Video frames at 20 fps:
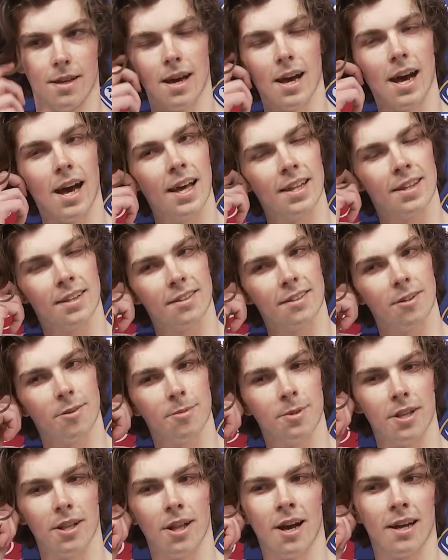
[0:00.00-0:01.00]
I think there'll
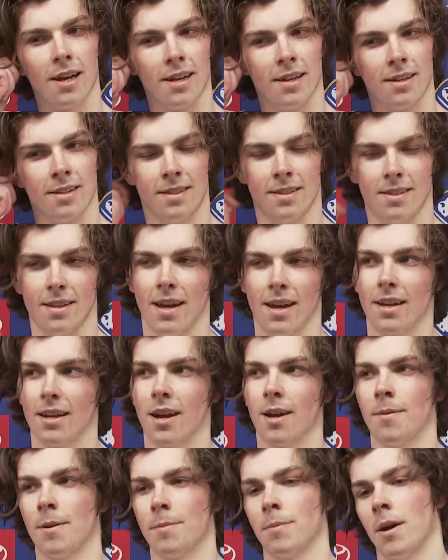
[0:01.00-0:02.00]
be a lot. I
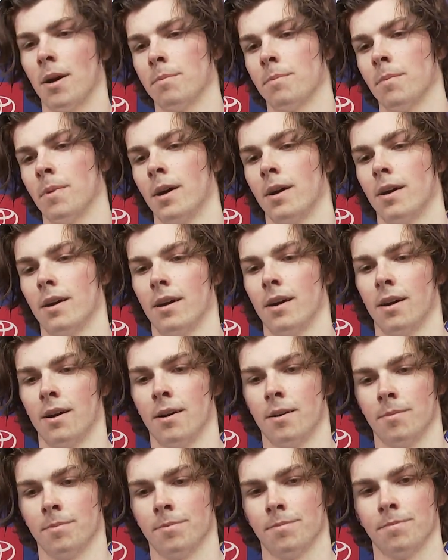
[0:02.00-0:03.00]
got my mom
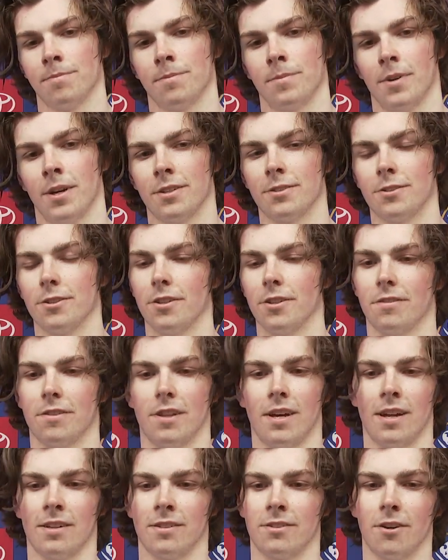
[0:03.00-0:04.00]
on duty for
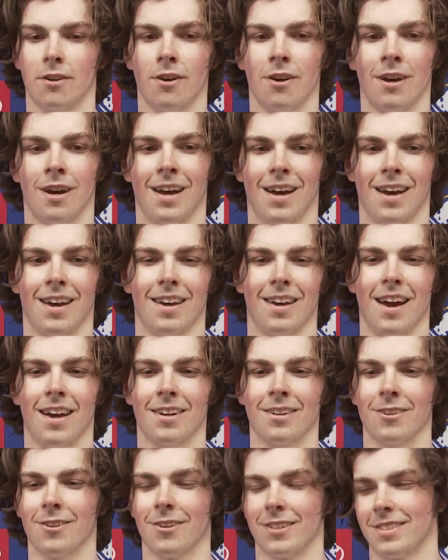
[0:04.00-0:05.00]
that, so I
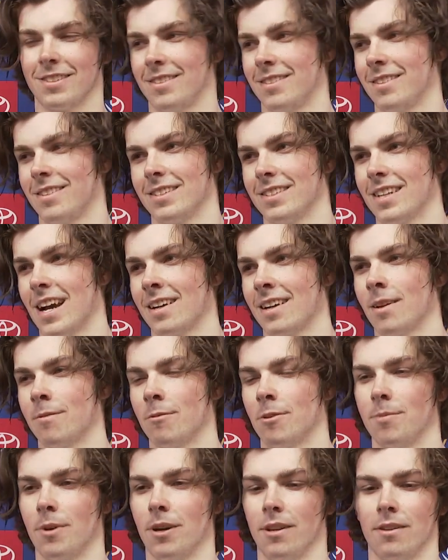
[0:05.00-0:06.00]
don't know the exact
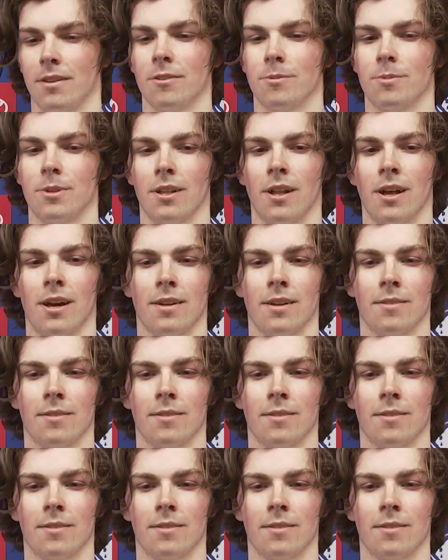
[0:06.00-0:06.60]
number, but there'll be a lot.